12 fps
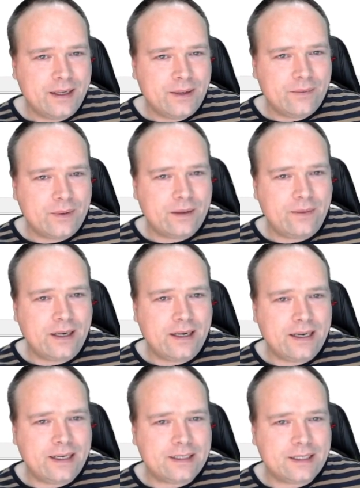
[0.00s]
What I really
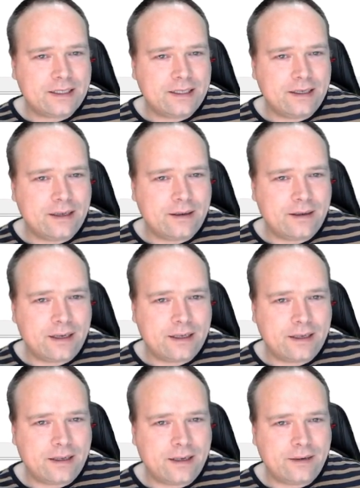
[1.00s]
like is actually I
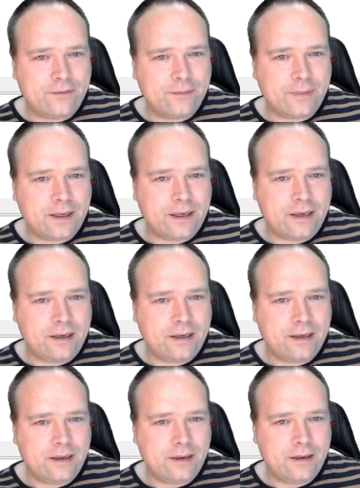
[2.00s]
like to have my